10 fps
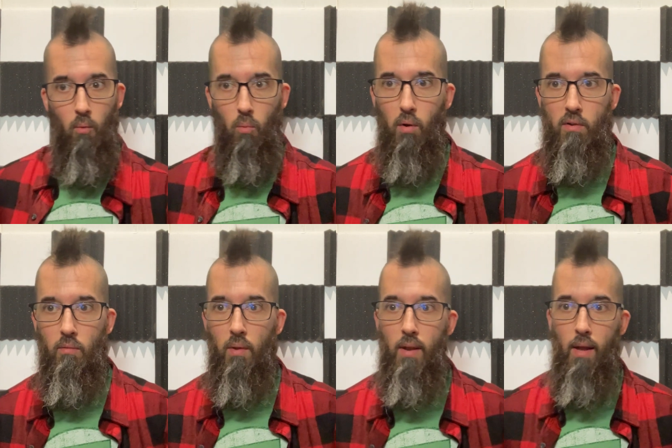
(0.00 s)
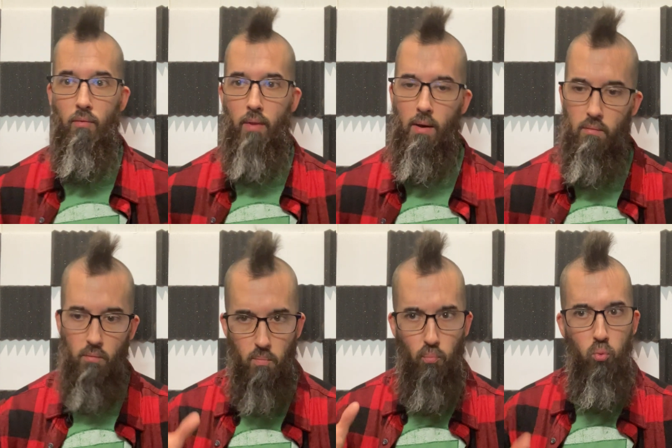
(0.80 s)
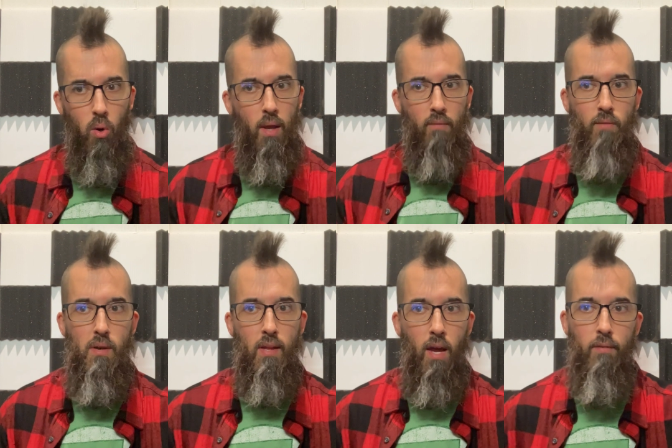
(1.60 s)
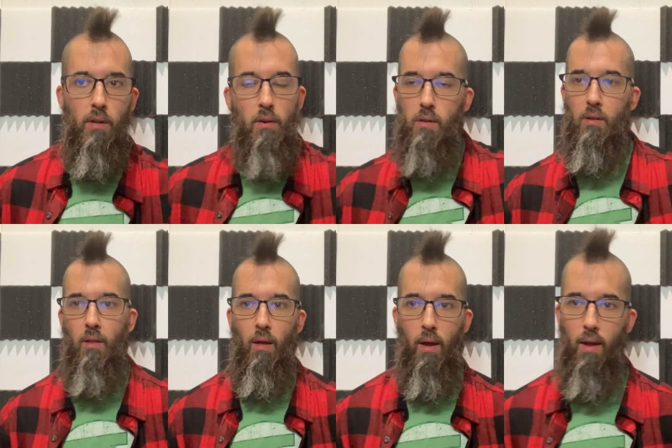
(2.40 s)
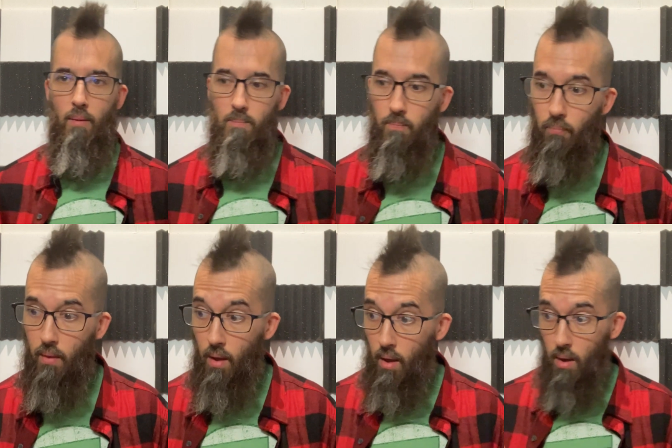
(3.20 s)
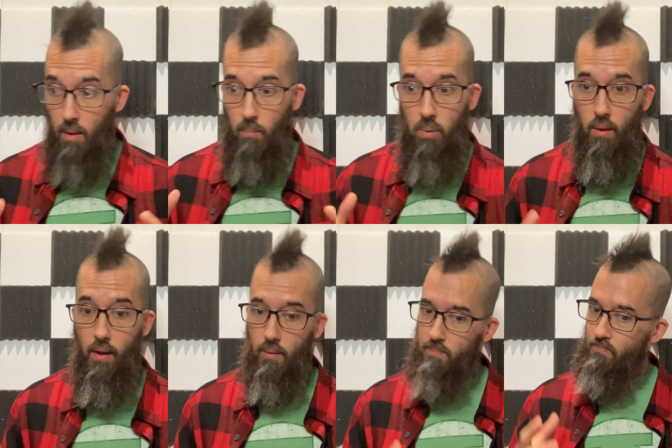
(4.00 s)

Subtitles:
rose from the dead, and that pretty convincing evidence. But like,